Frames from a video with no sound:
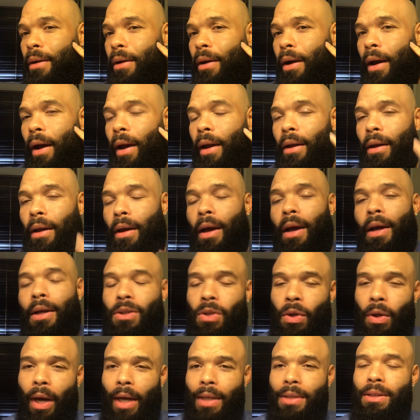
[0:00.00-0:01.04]
All right,
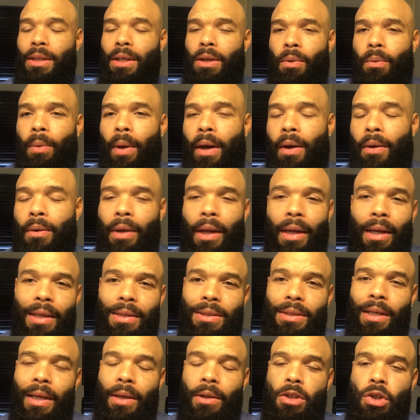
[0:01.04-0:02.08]
so you guys stick around and
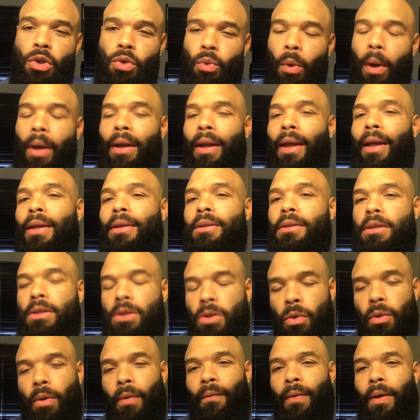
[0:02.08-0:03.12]
let's get straight
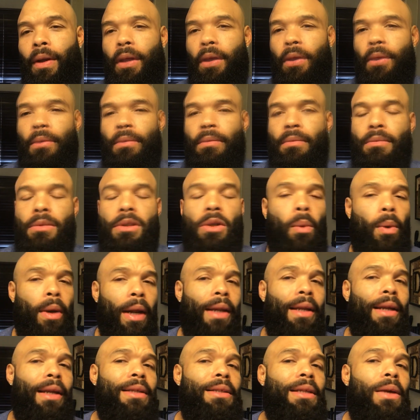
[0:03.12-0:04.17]
into the video. So what
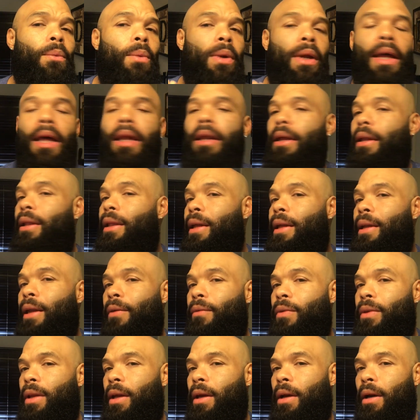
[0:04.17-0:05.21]
I did is I went ahead and cleaned
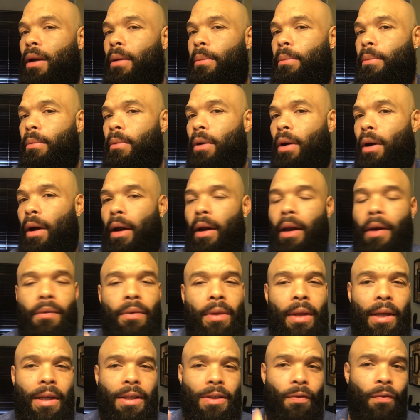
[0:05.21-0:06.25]
everything up. All right,
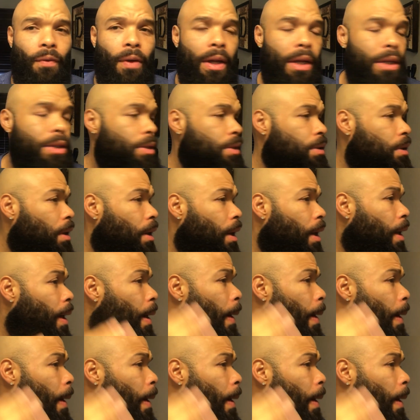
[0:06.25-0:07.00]
everything is finished,